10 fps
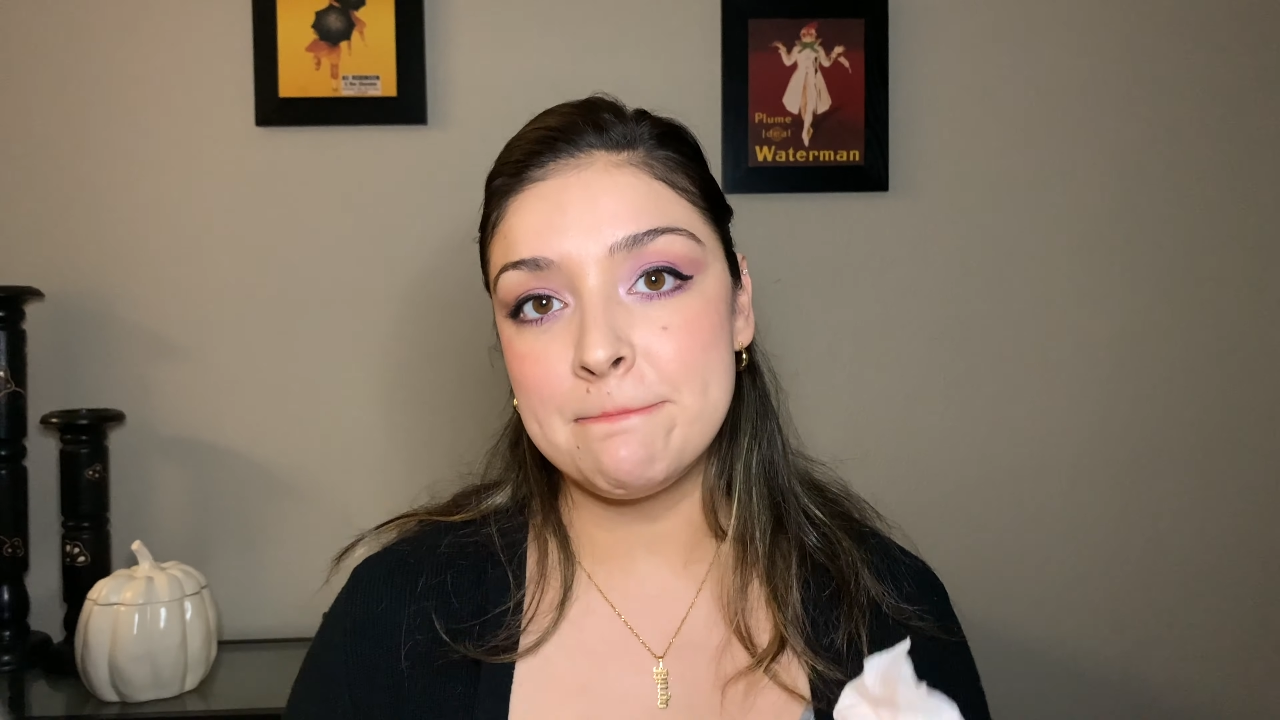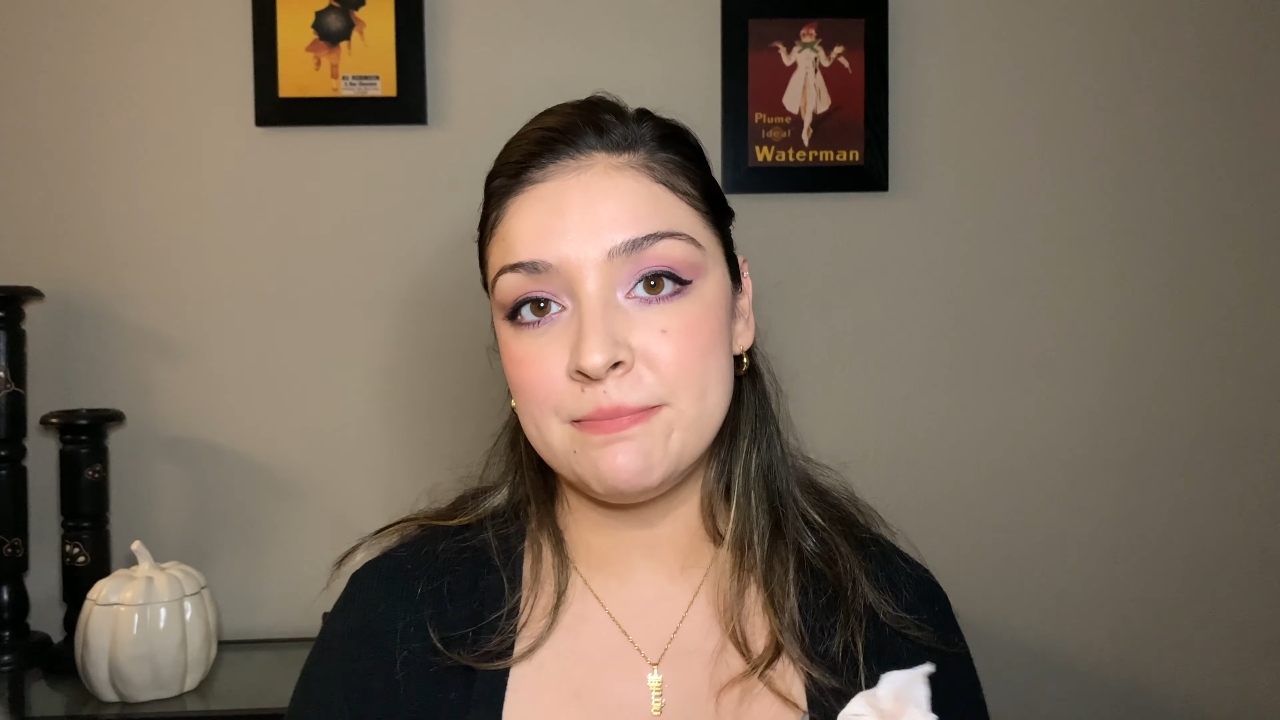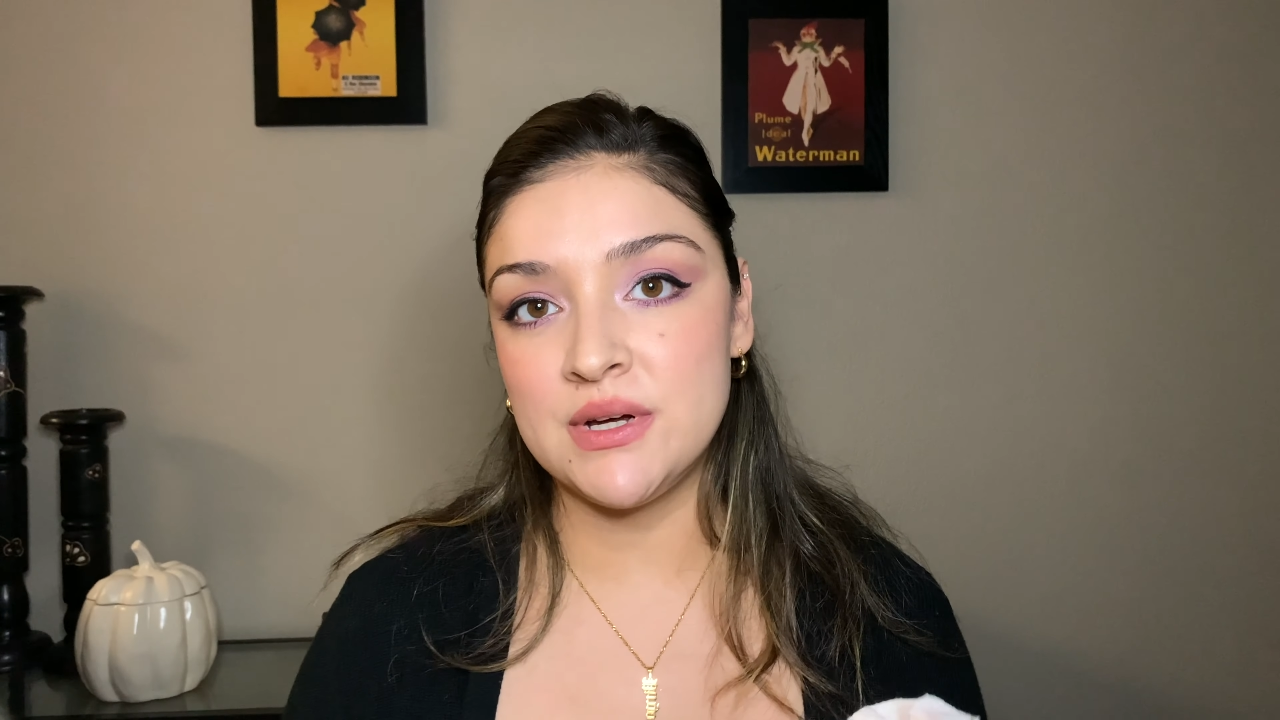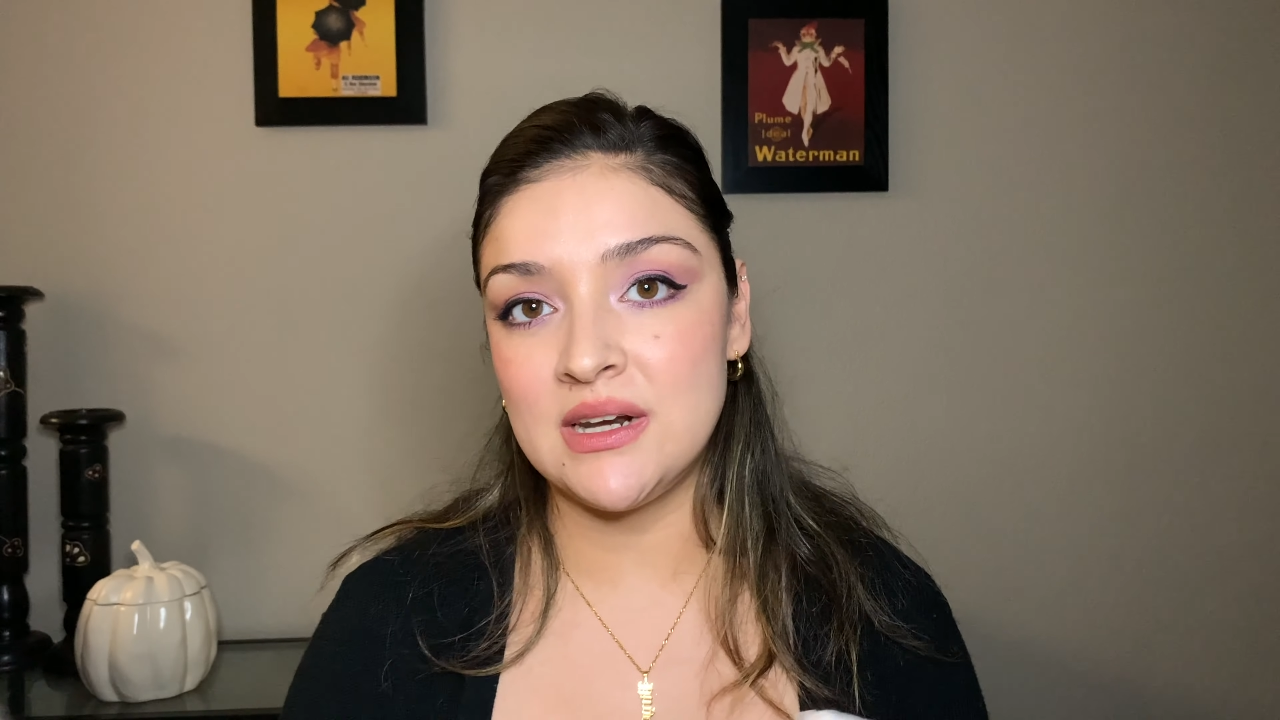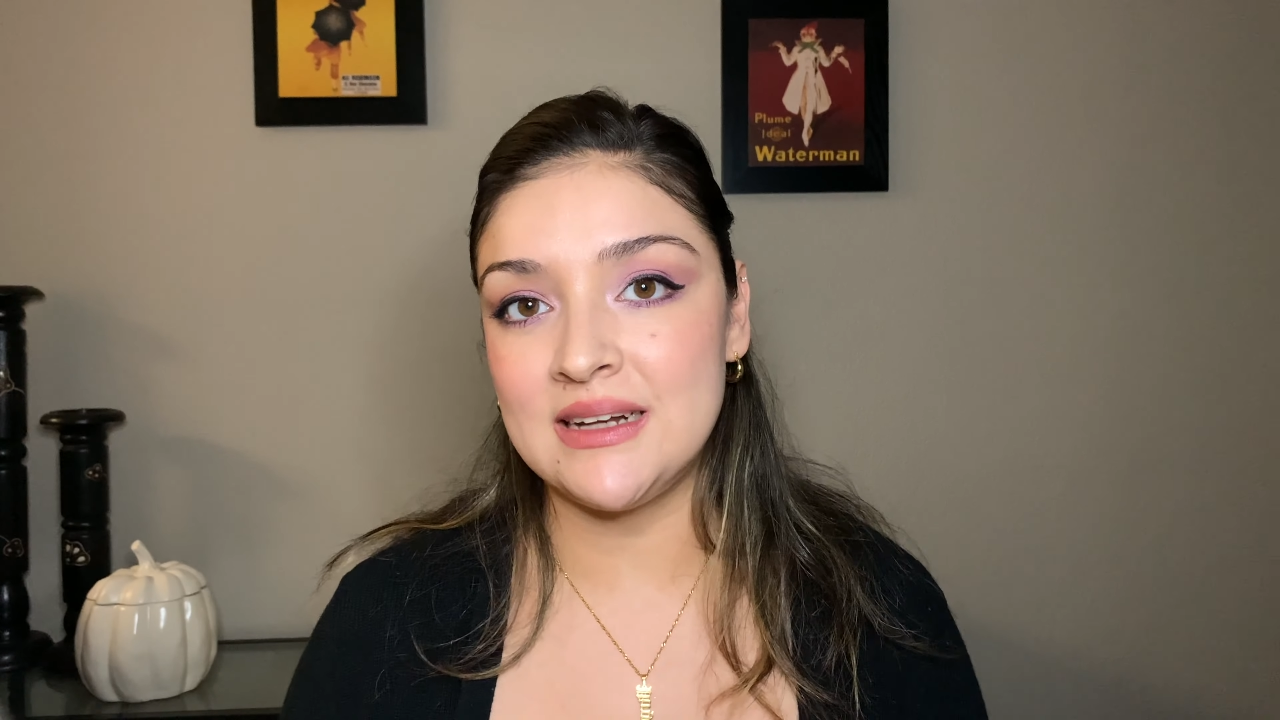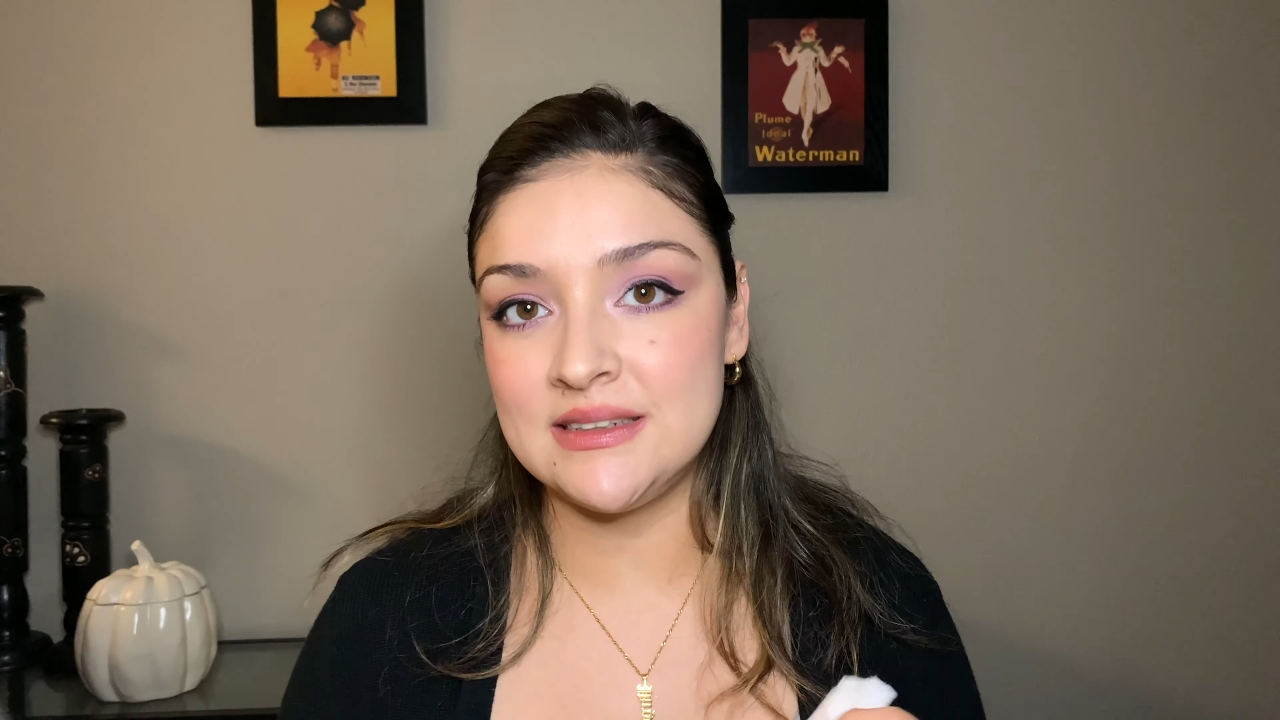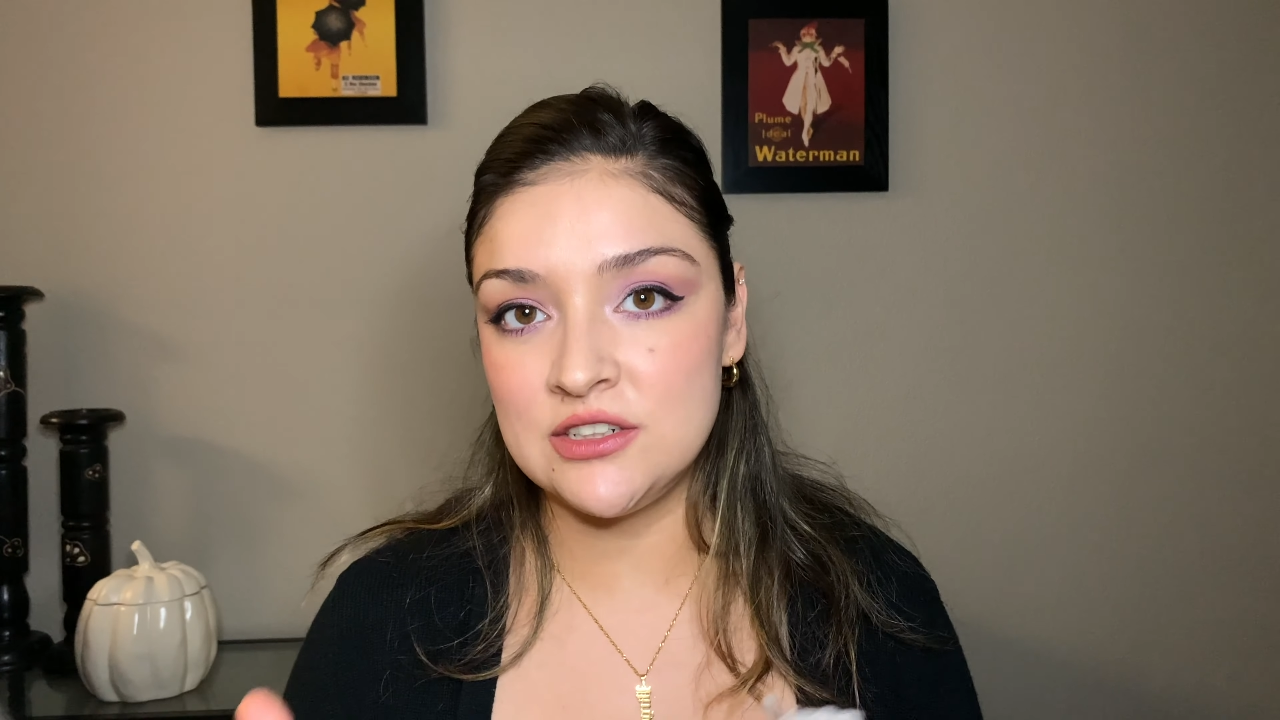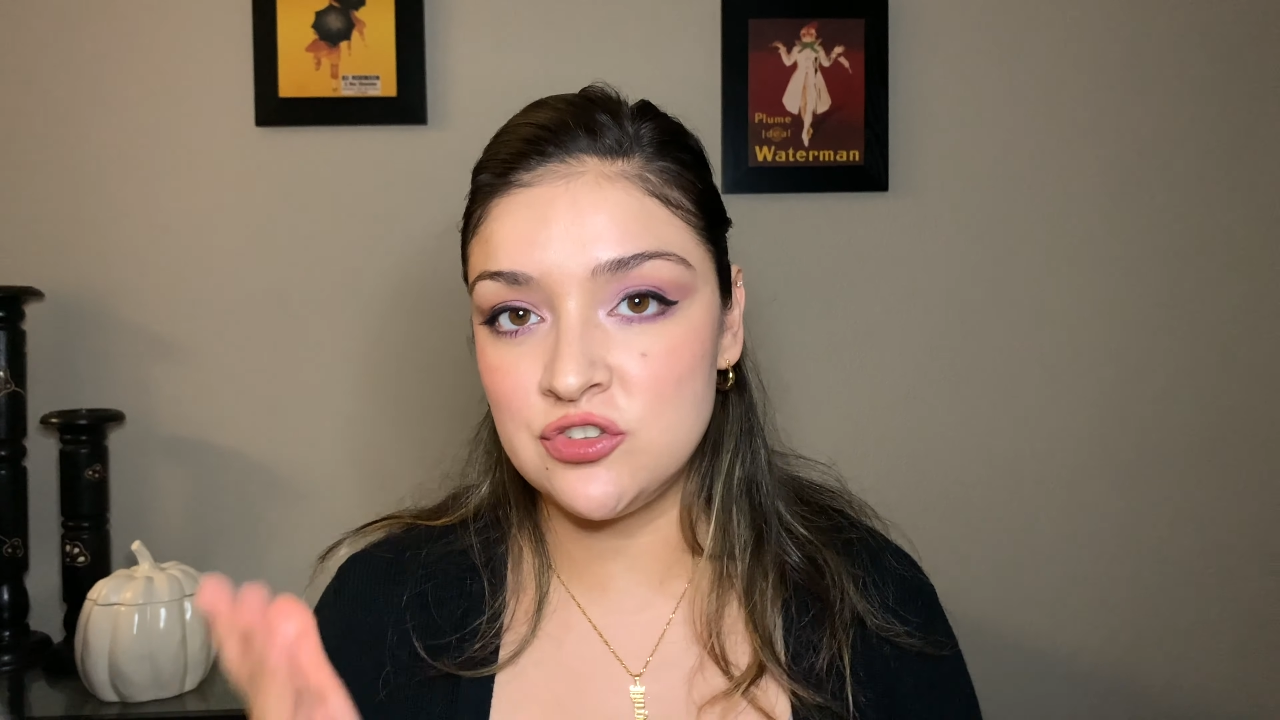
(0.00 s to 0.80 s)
but I did